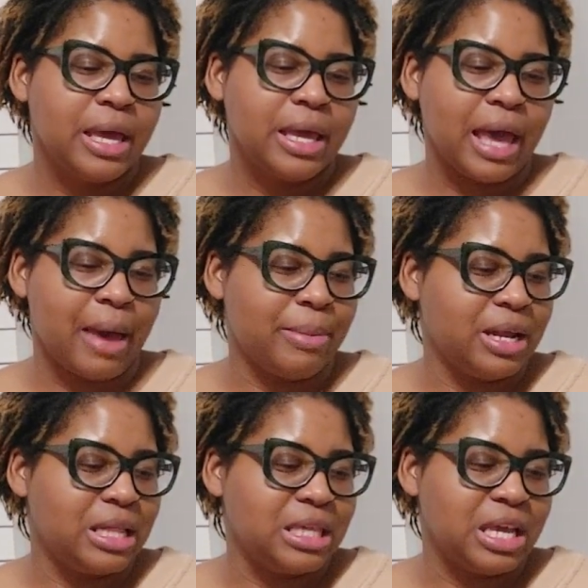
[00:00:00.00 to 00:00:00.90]
Cabin
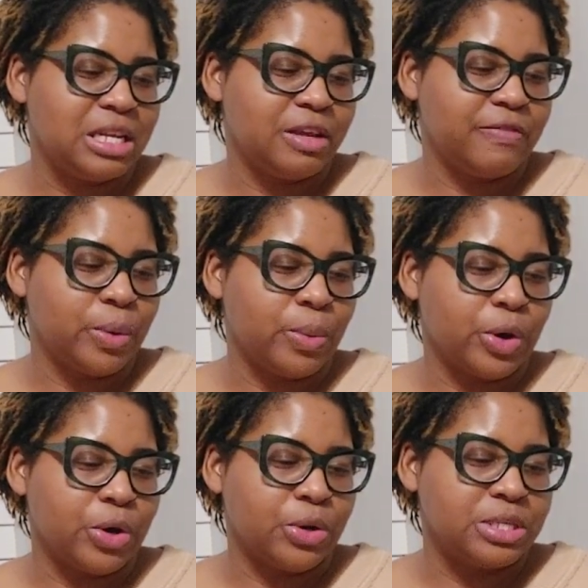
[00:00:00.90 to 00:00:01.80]
at the End of the
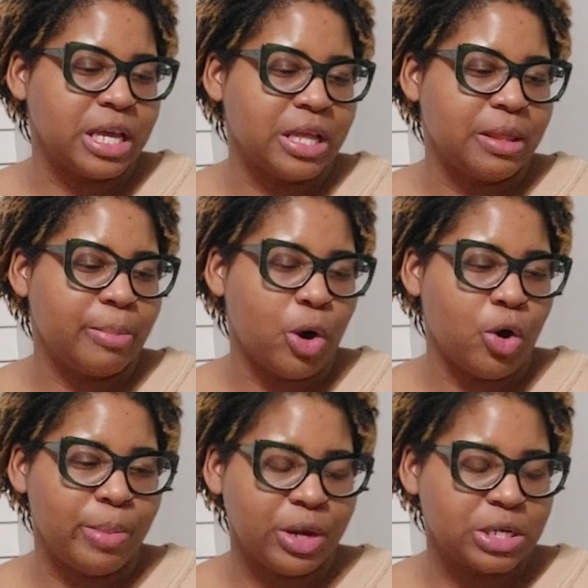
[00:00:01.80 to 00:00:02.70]
World in the
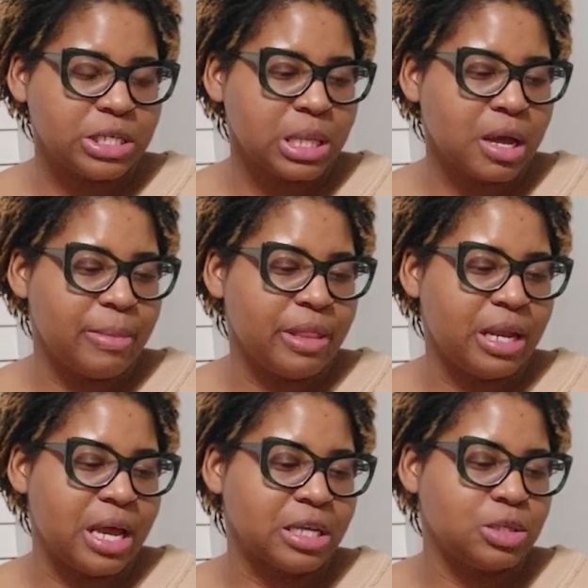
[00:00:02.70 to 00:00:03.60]
Paul Bearers Club. And the
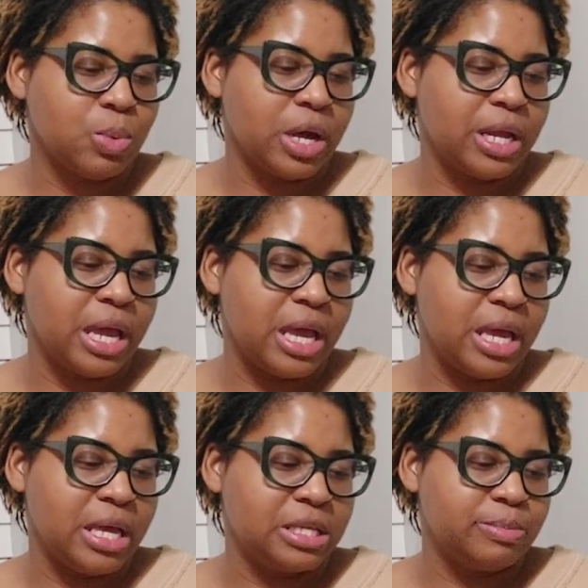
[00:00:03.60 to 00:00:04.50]
next one
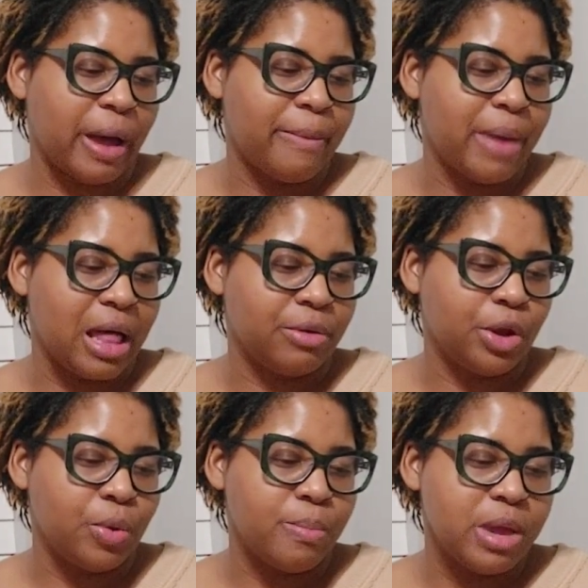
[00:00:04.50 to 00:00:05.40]
is by
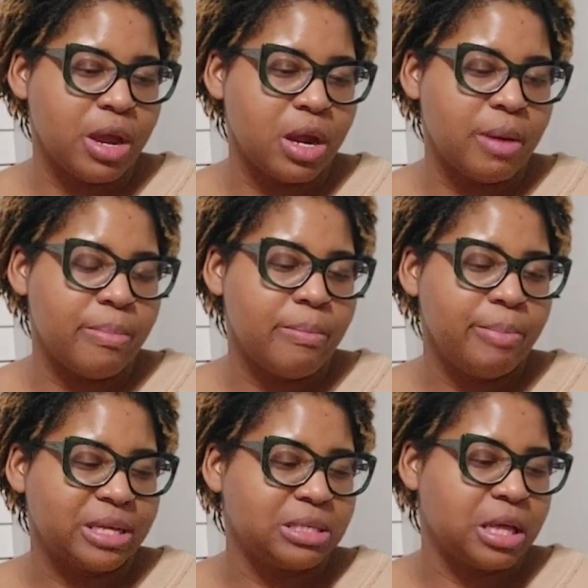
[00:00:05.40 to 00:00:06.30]
Mallory O'Meara,
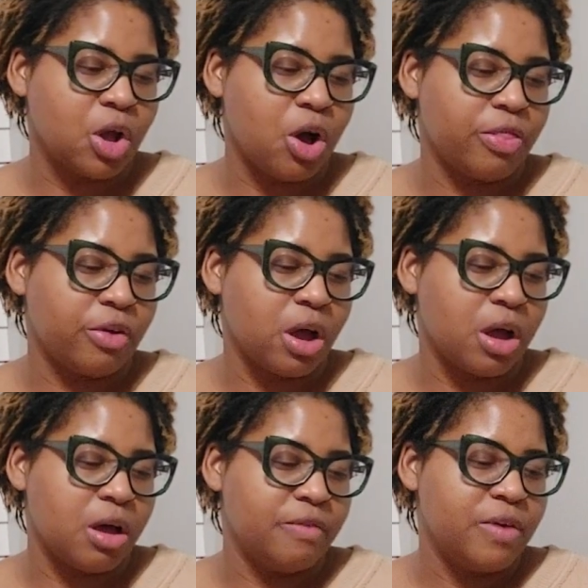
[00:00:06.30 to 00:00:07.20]
bestselling author
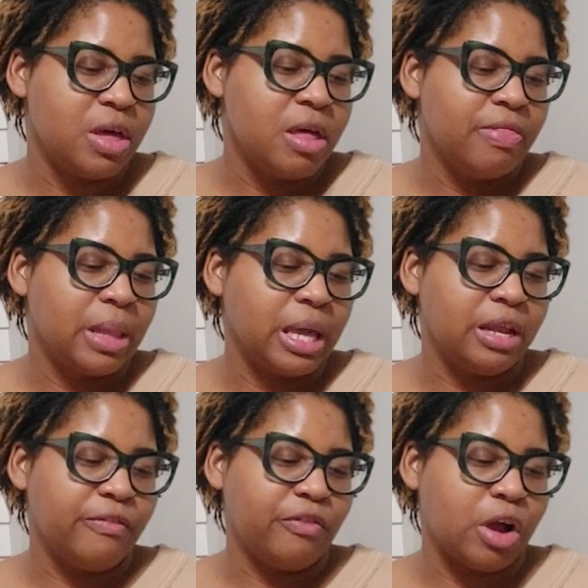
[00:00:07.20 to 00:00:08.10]
of The
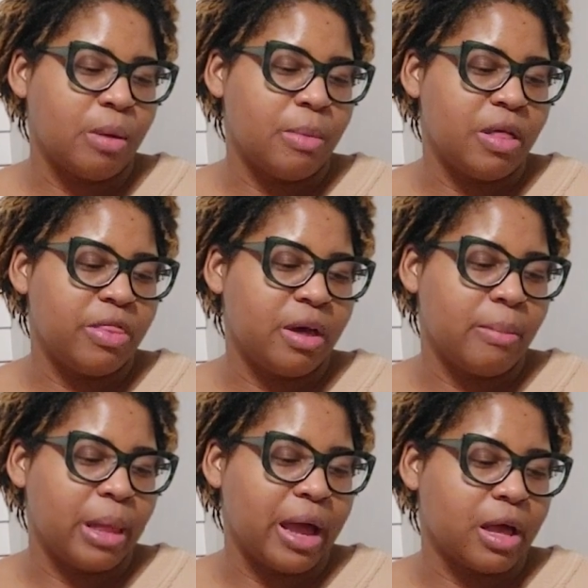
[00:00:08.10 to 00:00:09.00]
Lady from the
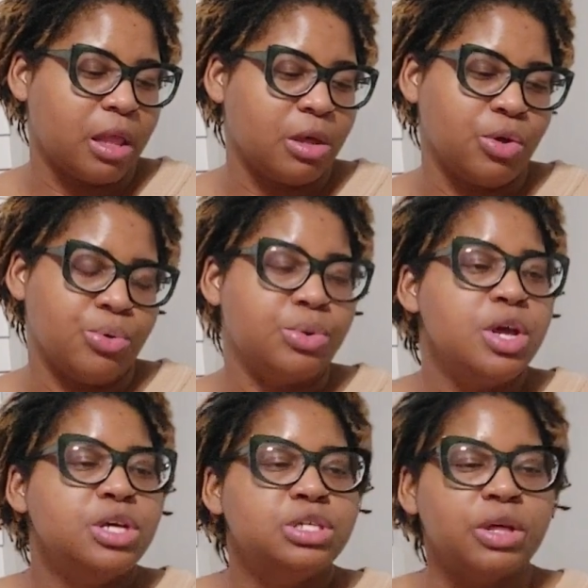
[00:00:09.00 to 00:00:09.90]
Black Lagoon.
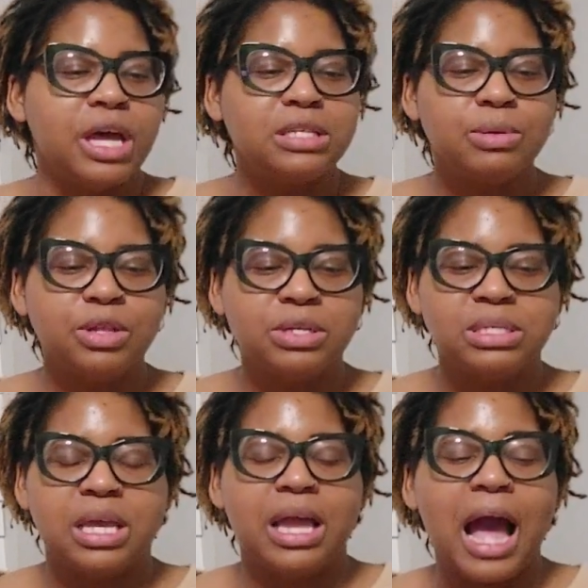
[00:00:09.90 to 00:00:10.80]
So that's what they're
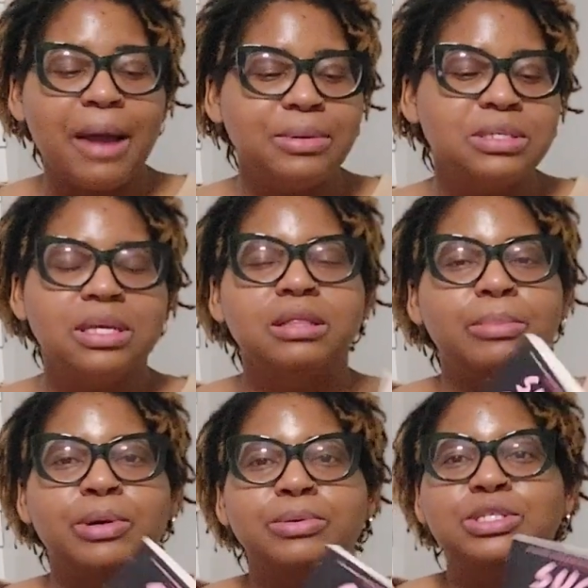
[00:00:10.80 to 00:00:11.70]
saying. I will say the
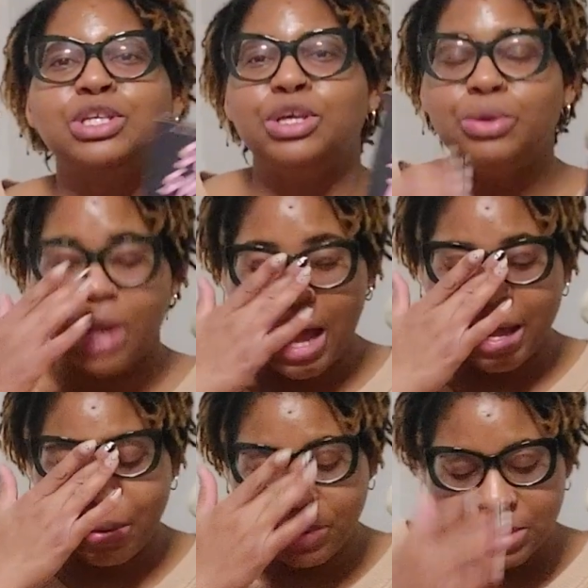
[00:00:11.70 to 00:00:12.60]
book was cute.
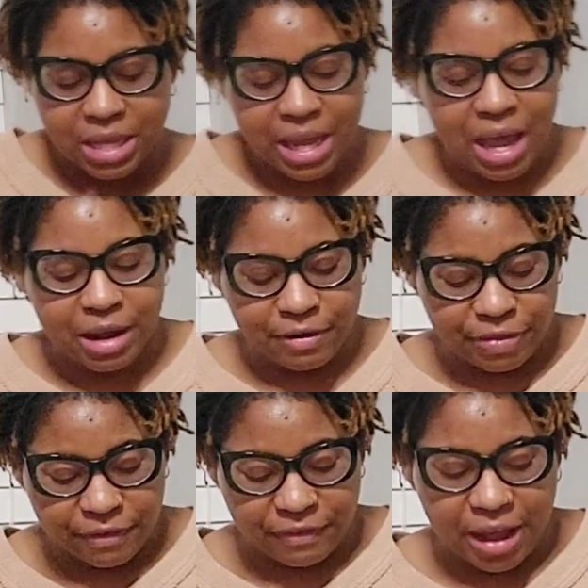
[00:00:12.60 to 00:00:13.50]
I will say out of
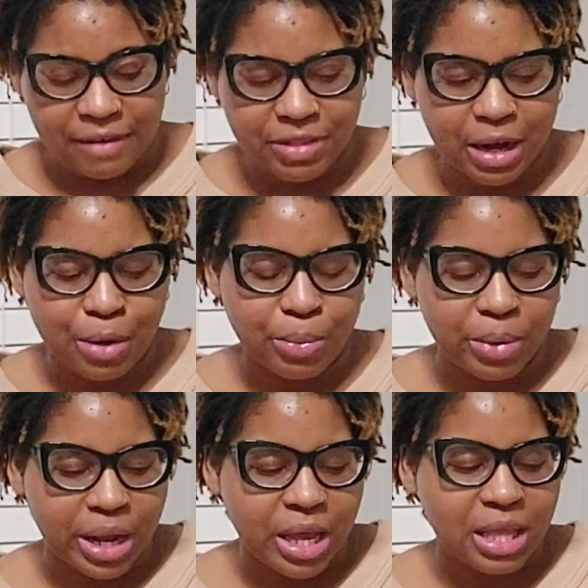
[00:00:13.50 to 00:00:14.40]
the 5 that I
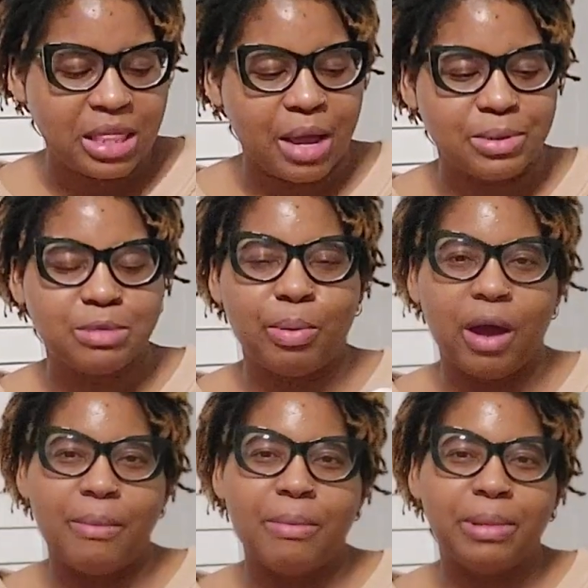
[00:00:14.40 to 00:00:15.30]
read, that was
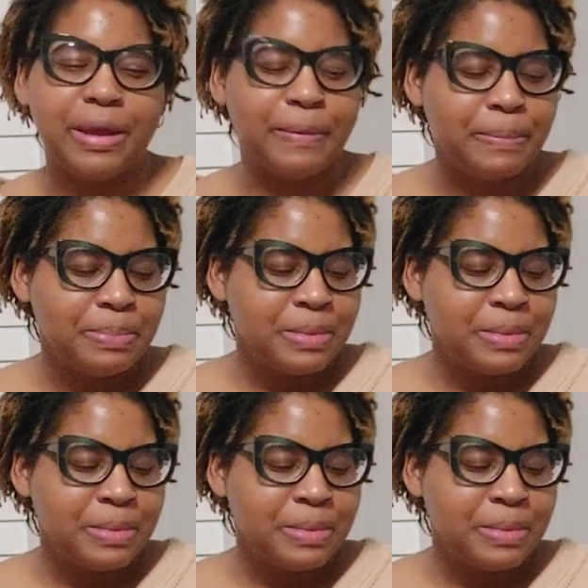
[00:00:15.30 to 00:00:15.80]
probably,